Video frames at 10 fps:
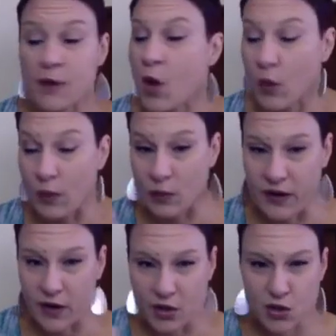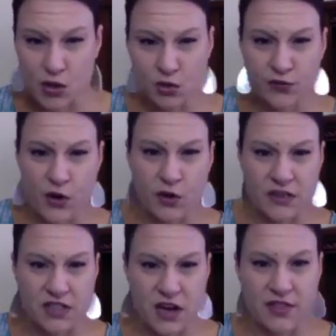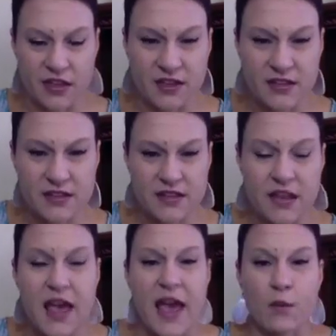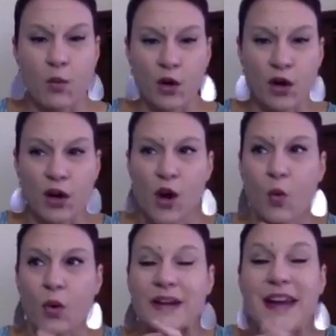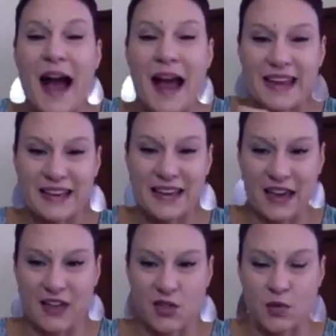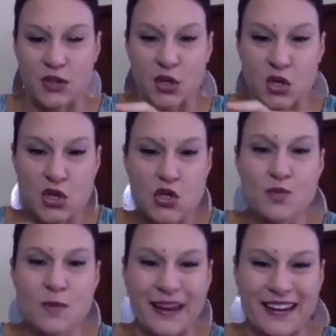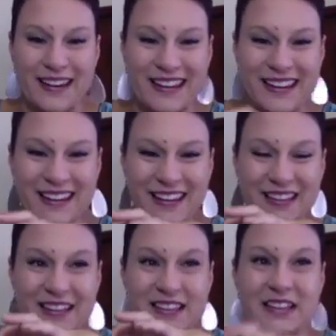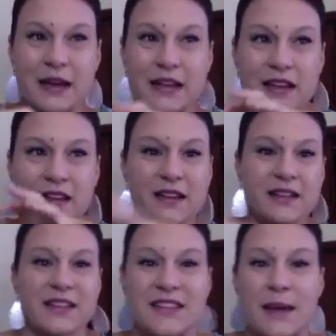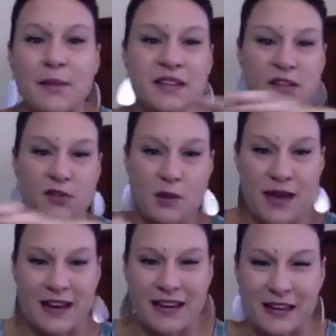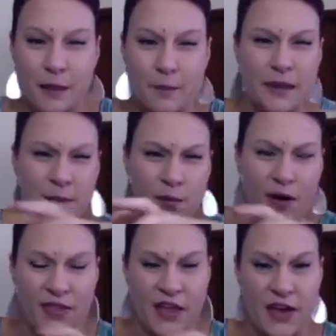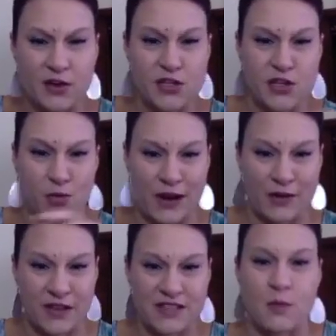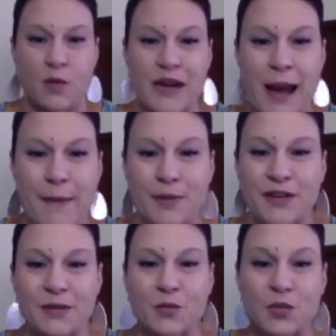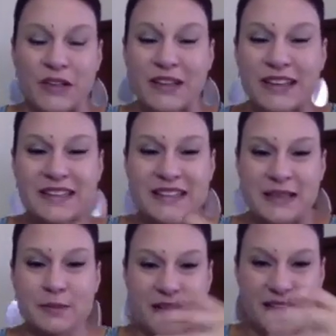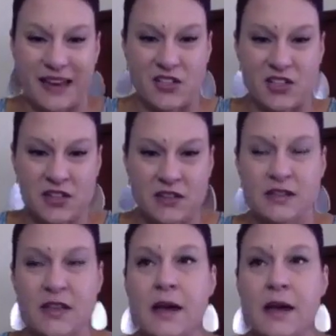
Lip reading: when we are too focused on this and we're not engaged with the humanity, the semblance of humanity and the people and the energy around us, and we're not building really deep connections,